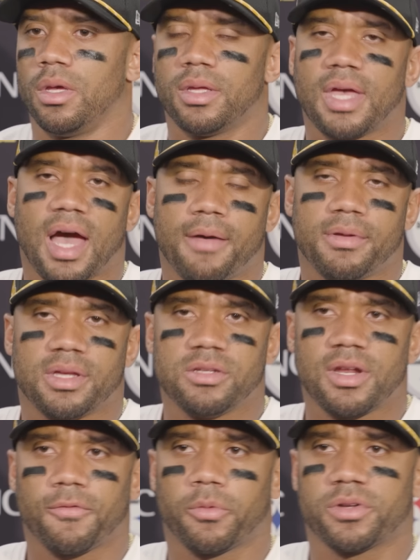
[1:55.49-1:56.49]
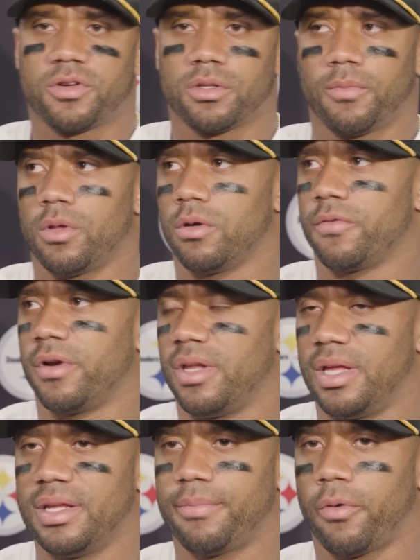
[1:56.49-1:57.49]
Yeah, I mean, you never want to turn the ball over at
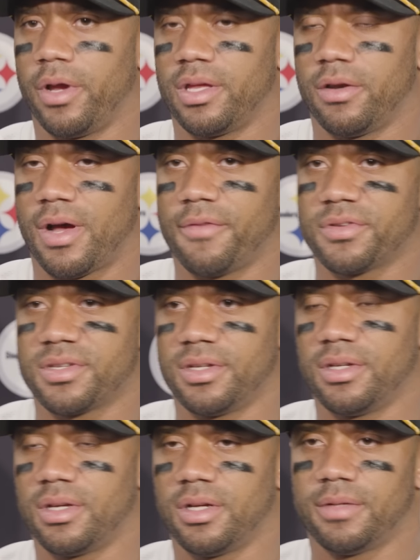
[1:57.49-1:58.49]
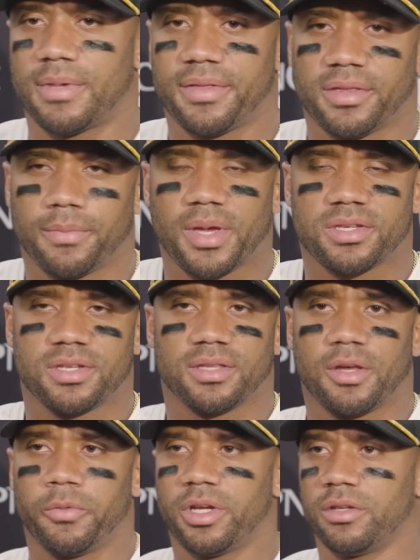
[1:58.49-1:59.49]
any point. You know, obviously, I think the best thing
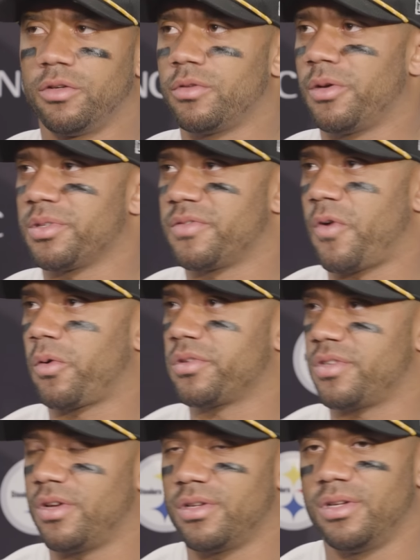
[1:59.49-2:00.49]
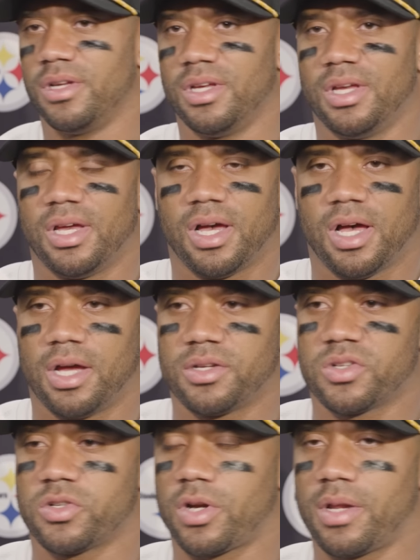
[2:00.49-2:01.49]
that we can do, though, is focus on
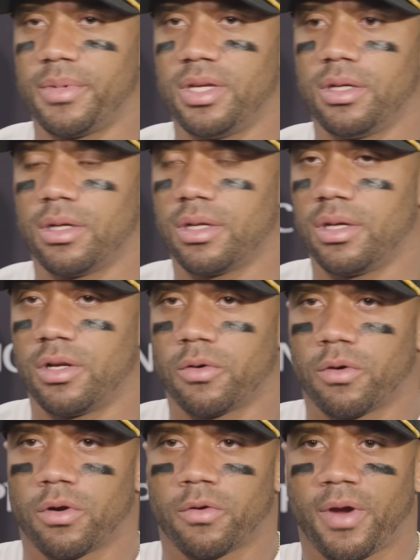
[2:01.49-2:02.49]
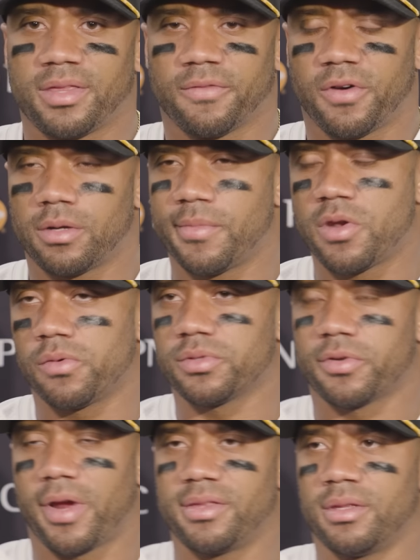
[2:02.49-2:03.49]
just trying to be, you know, great in the
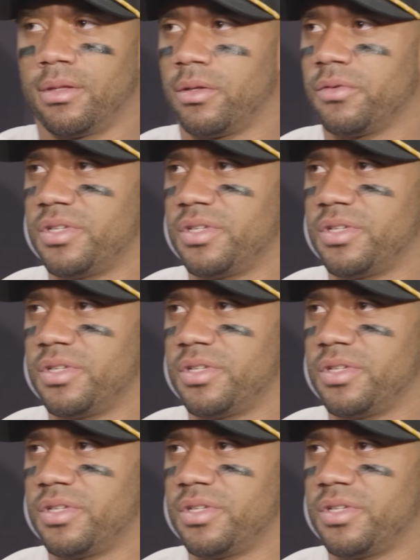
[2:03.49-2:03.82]
fundamentals, great in the little